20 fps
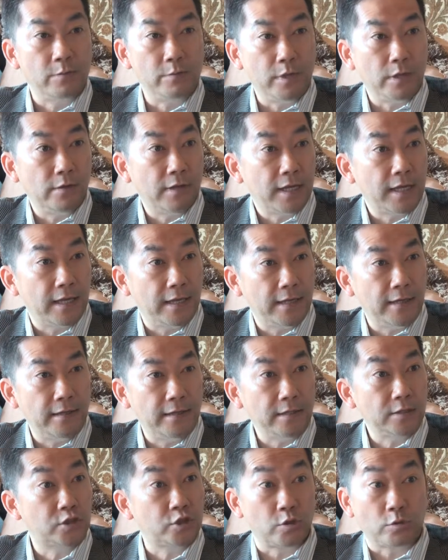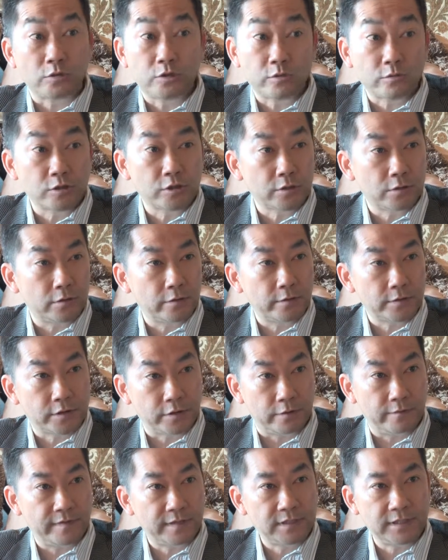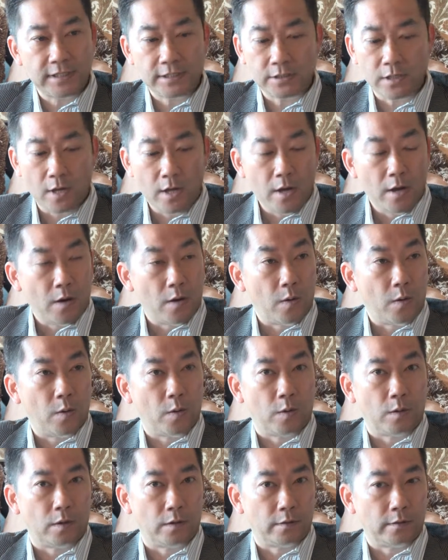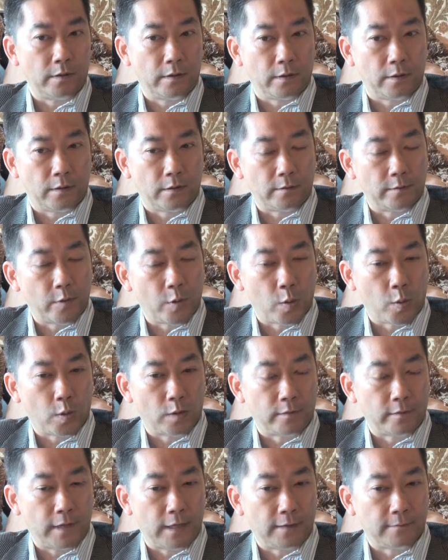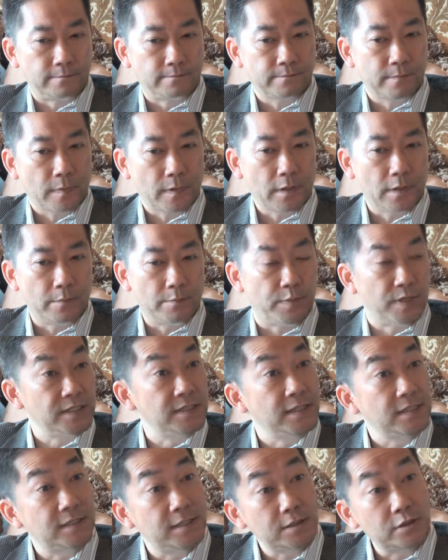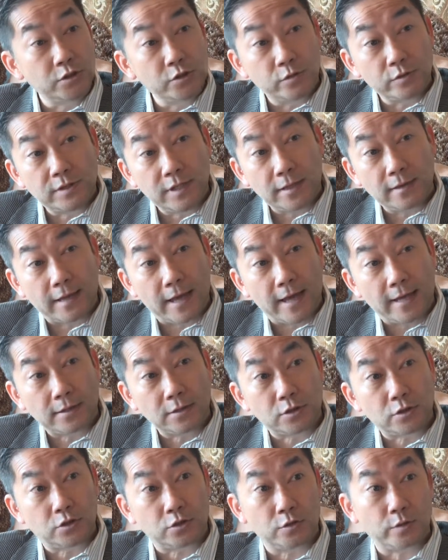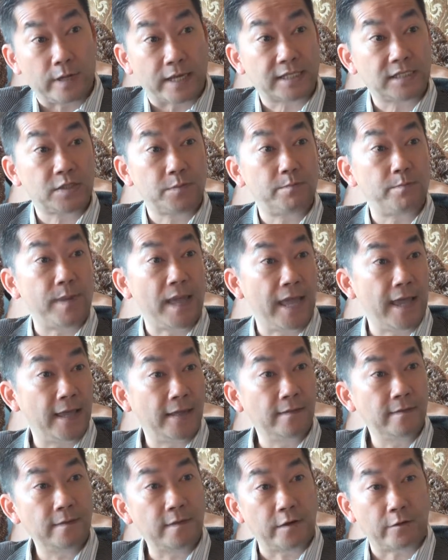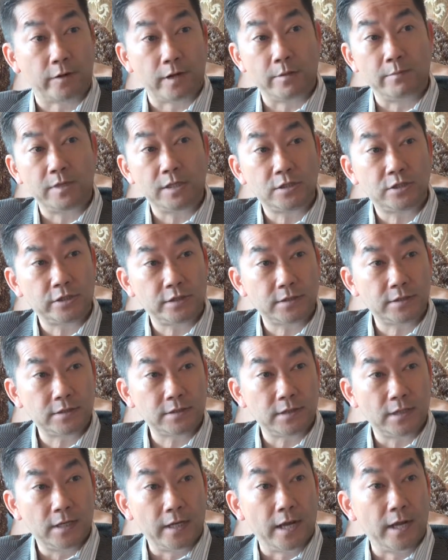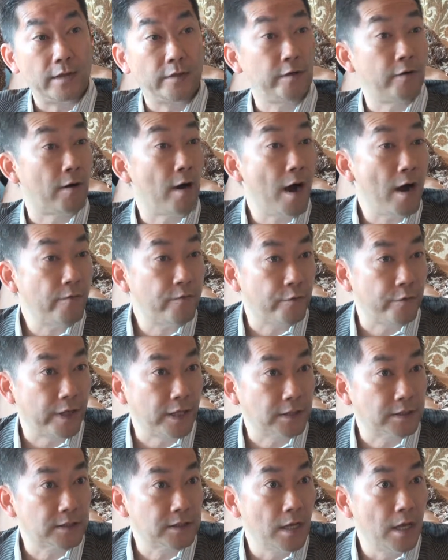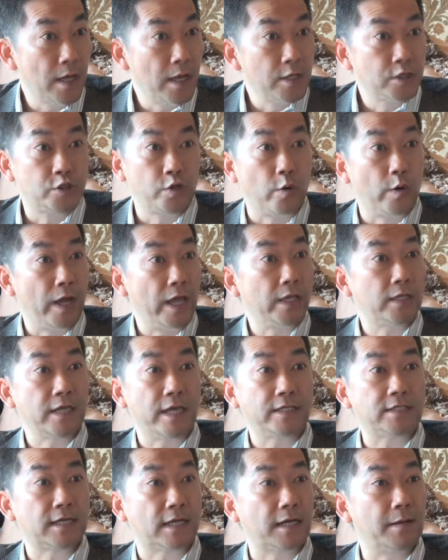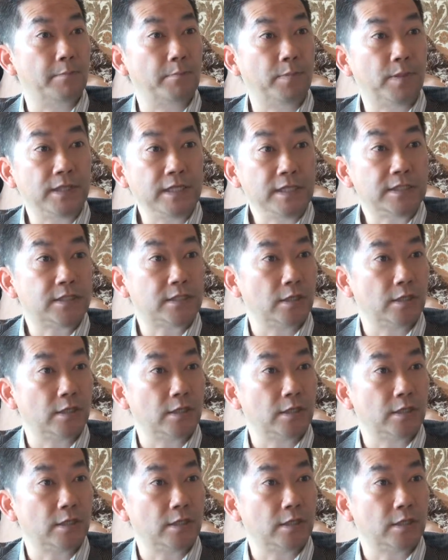communicating, social services, or businesses using that to expand their images and their offerings. So it's a complete